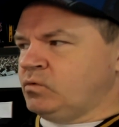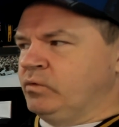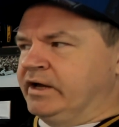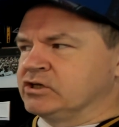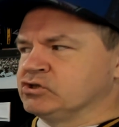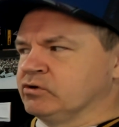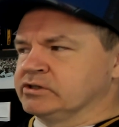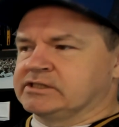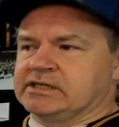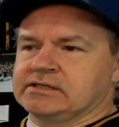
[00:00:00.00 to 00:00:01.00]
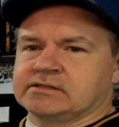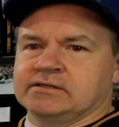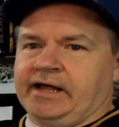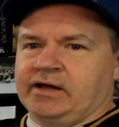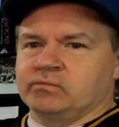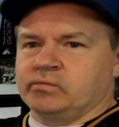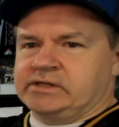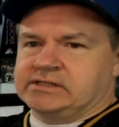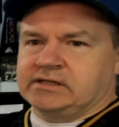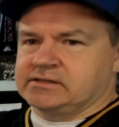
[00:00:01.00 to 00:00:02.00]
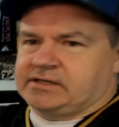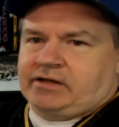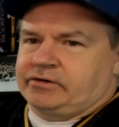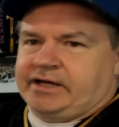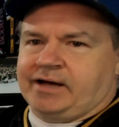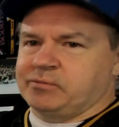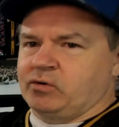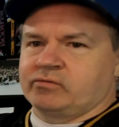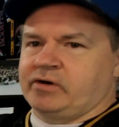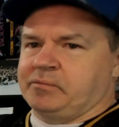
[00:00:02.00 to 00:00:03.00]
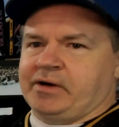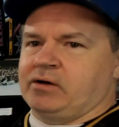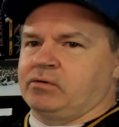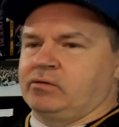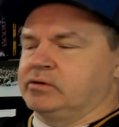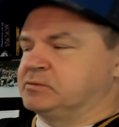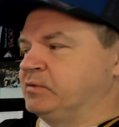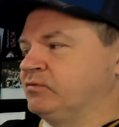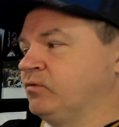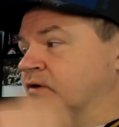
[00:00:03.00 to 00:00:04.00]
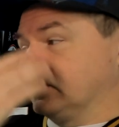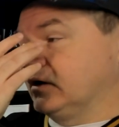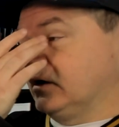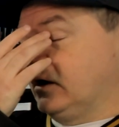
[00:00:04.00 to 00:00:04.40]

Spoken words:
we had a shortened season, and we see the salary cap going right back where it was before.